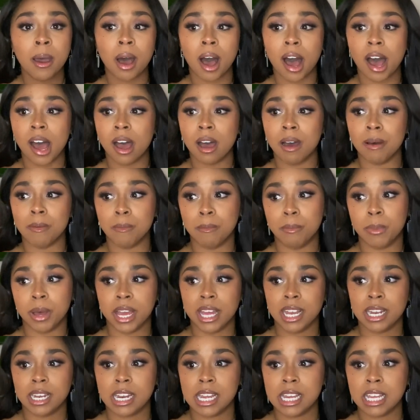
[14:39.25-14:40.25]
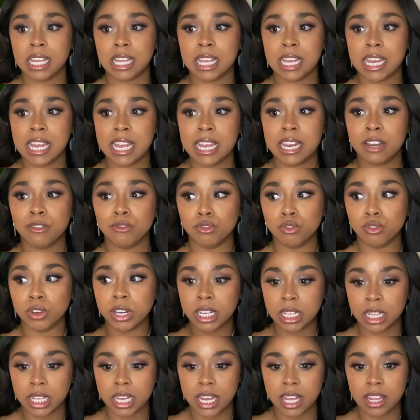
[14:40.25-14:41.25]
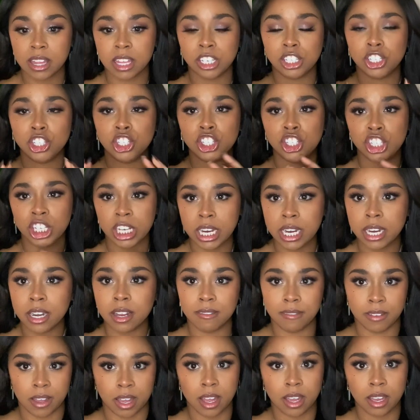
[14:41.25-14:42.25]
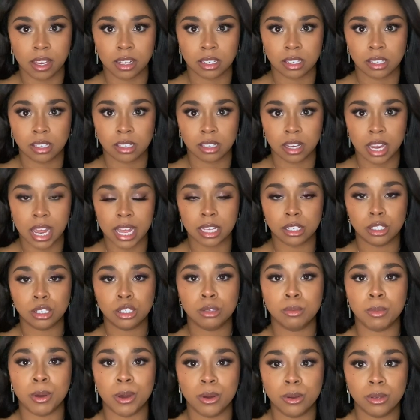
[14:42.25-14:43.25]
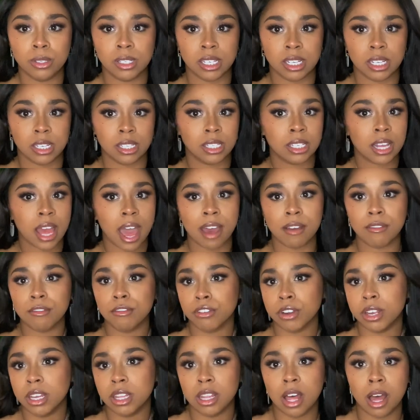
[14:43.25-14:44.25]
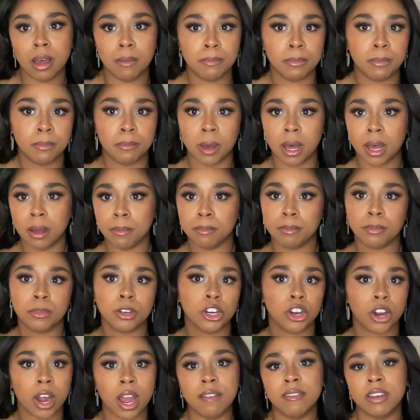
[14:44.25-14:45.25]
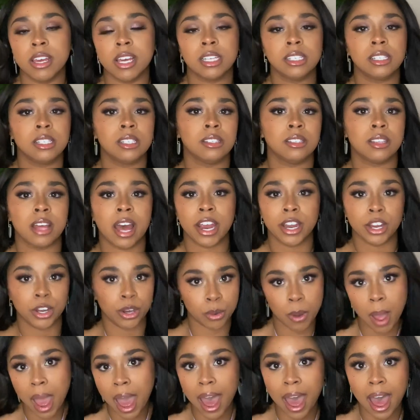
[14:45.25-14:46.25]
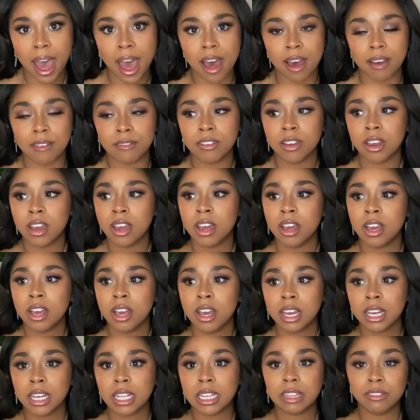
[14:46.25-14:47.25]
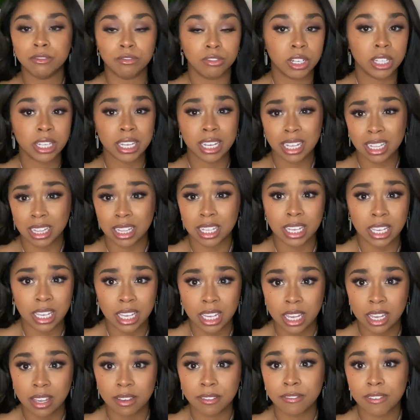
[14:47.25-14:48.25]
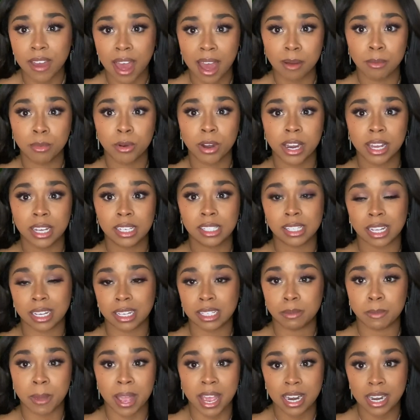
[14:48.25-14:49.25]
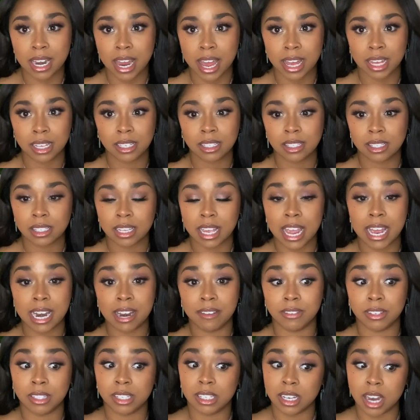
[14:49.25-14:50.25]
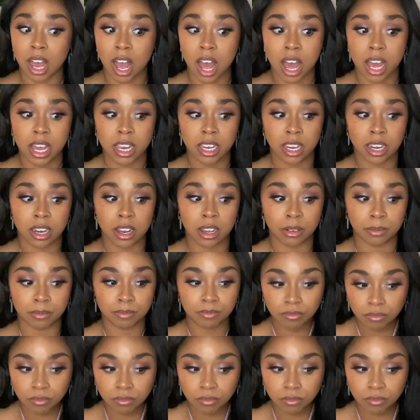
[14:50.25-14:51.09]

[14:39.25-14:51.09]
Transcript: Um, but it really, the sheen of it exposes every lump, bump, crevice that you have. Really clingy fabrics like spandex, and if it's not, you know,